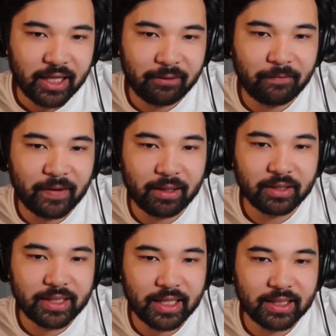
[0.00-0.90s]
and
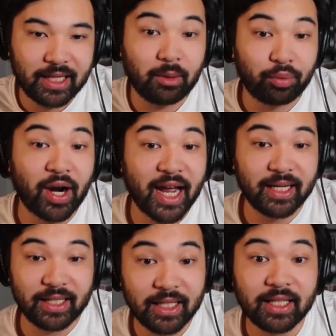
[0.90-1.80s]
take
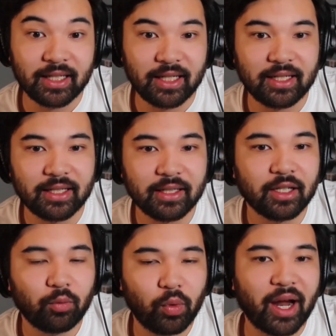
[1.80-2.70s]
pride in,
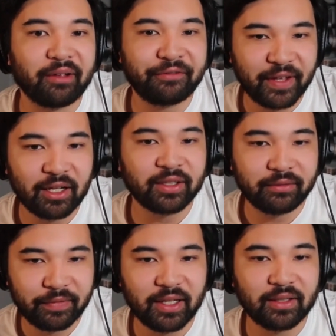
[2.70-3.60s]
where I failed
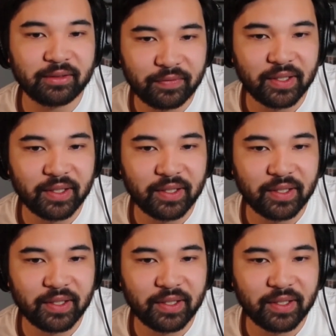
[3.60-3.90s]
and didn't